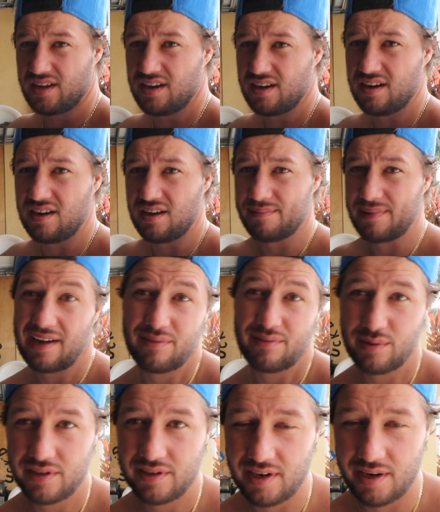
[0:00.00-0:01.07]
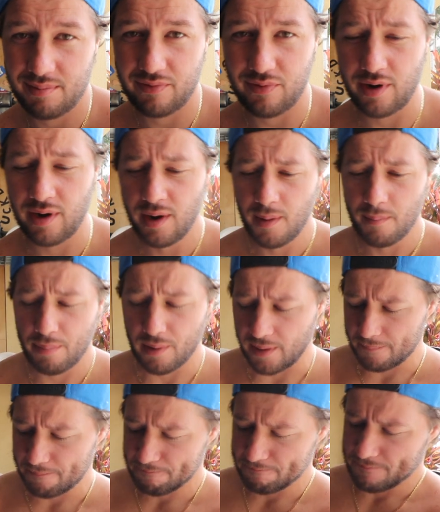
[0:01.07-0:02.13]
Haven't really done it before.
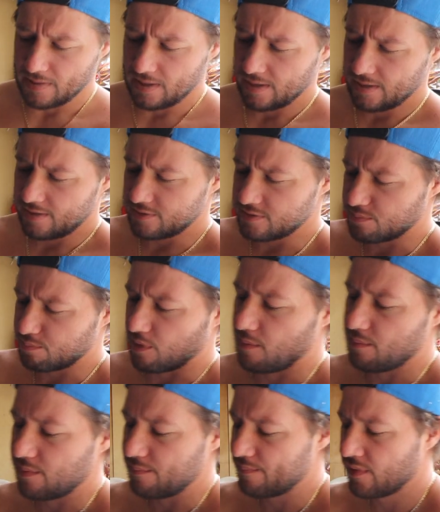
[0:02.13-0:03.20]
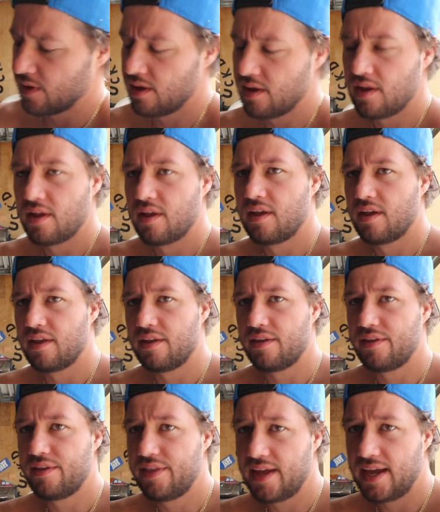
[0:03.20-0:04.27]
But here's the problem.
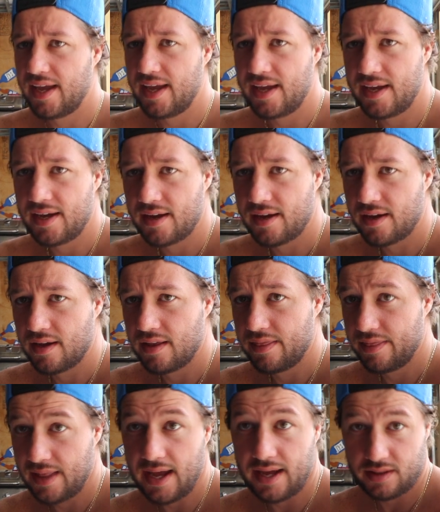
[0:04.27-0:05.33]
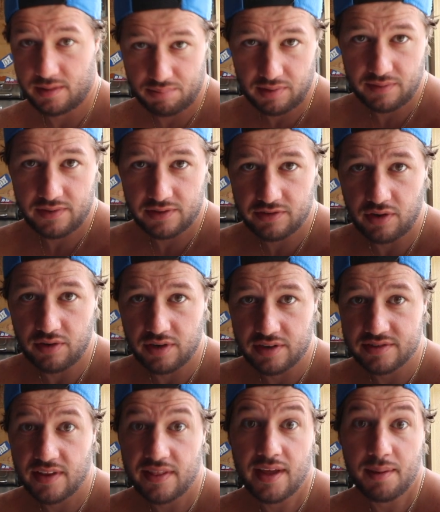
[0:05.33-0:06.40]
The previous
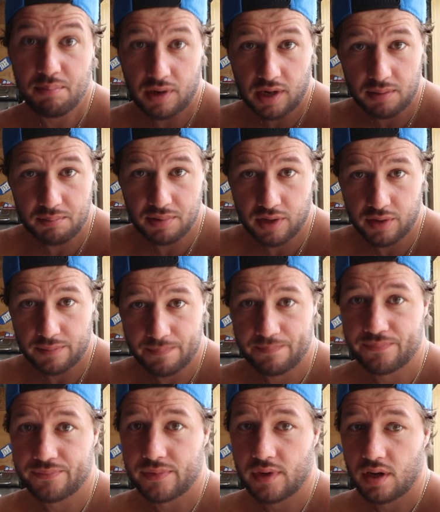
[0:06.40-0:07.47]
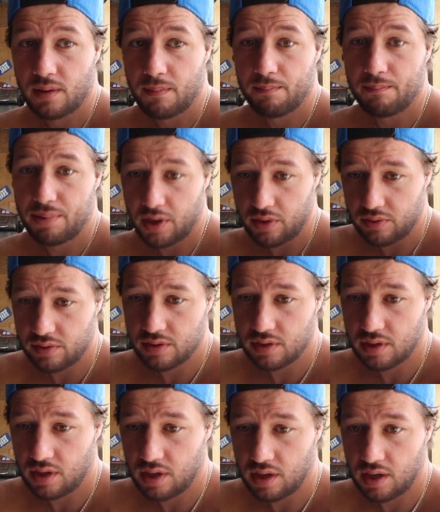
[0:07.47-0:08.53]
owners, they bought a boat.
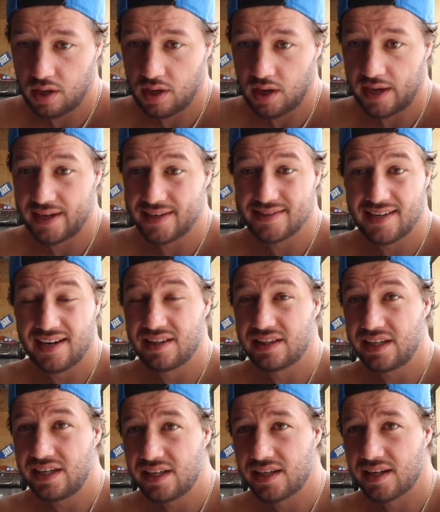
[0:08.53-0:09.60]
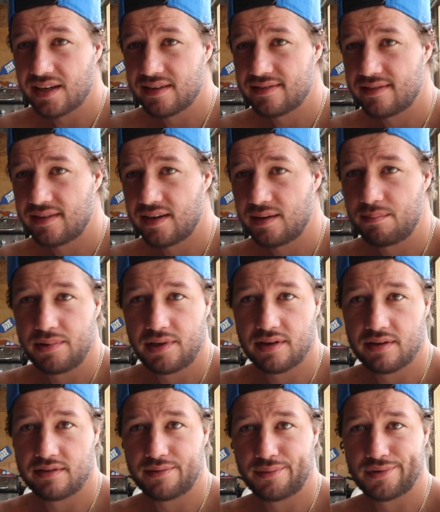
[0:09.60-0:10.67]
I guess had a lien against it
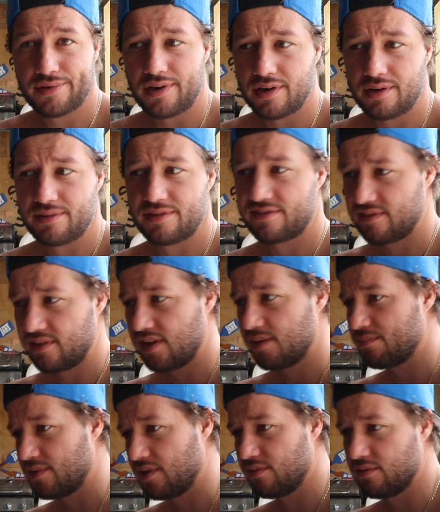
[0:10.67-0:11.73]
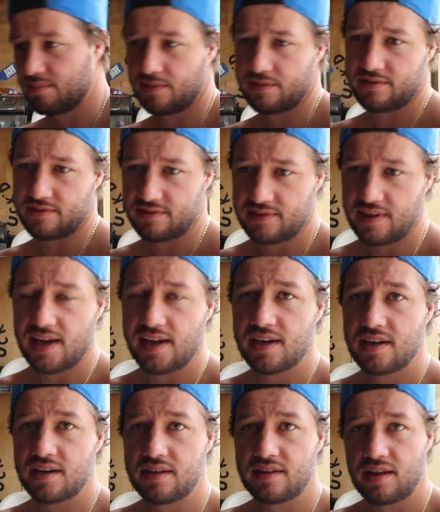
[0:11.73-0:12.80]
because it was on a slip that it was supposed to stay
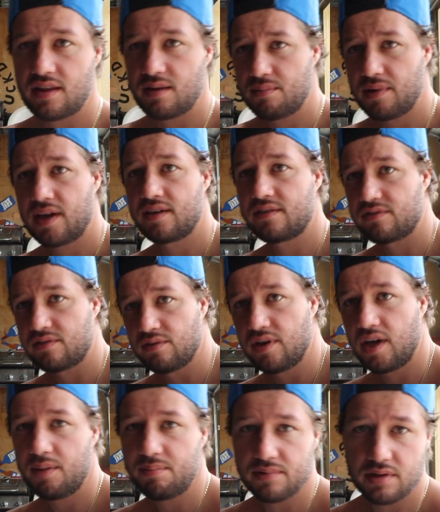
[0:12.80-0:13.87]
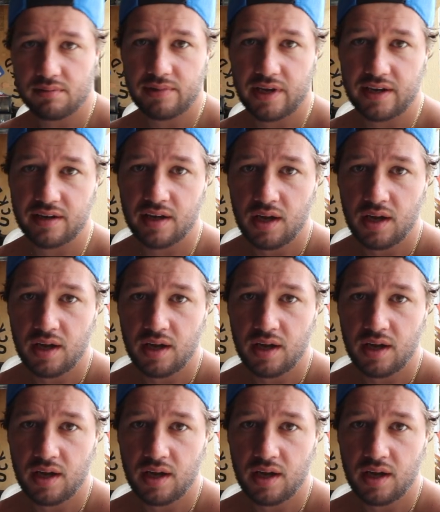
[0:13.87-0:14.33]
in, and then the bank screwed up and the bank